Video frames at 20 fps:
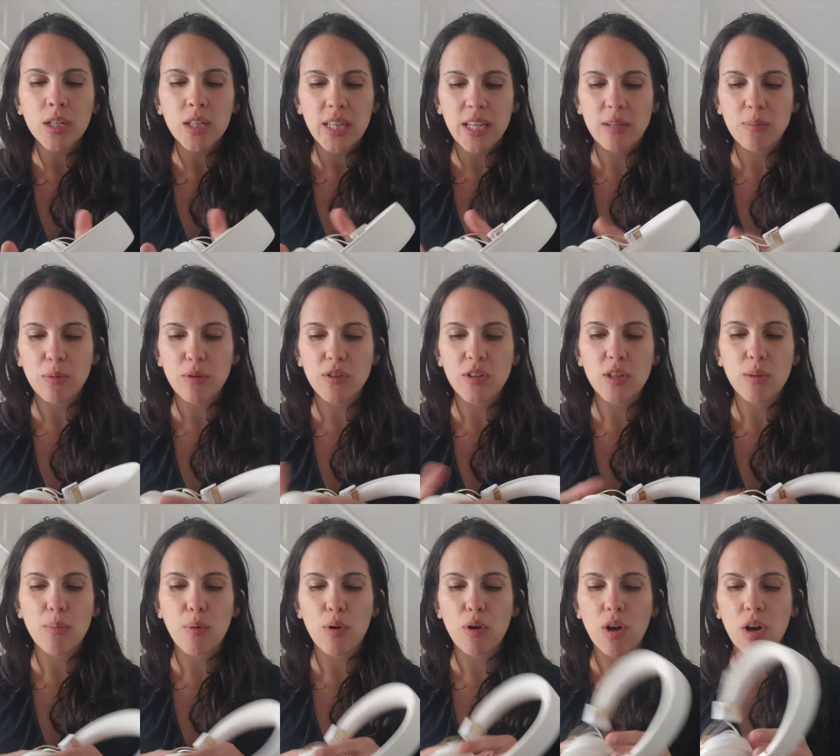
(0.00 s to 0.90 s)
They sponsored
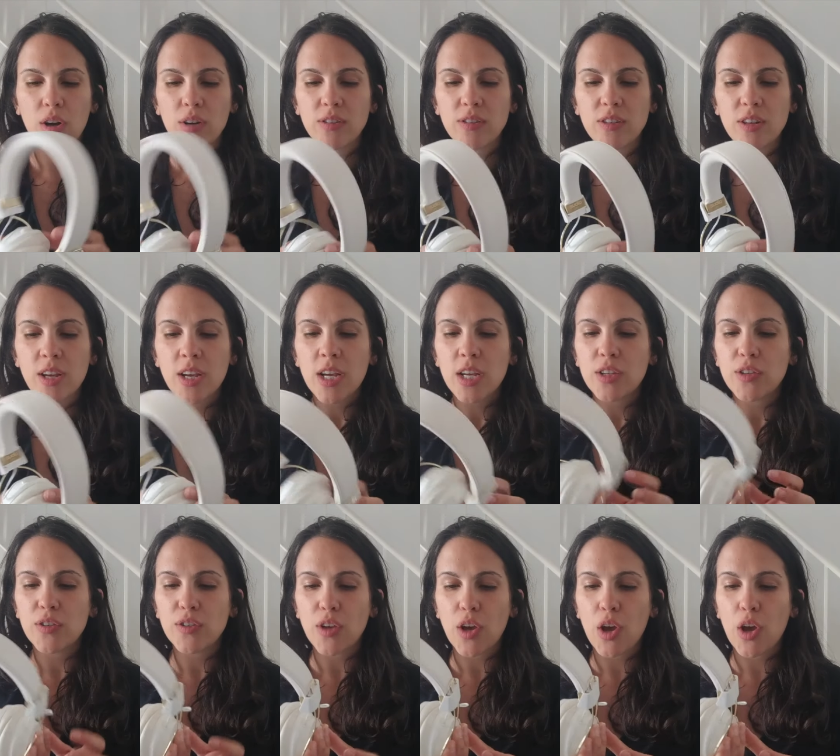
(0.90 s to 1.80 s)
the podcast.
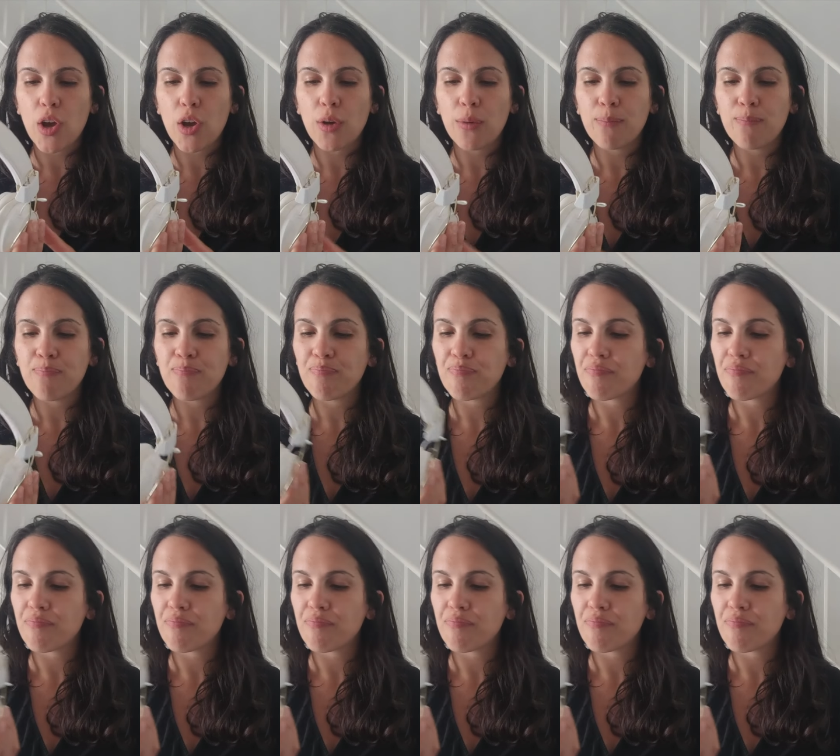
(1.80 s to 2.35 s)
So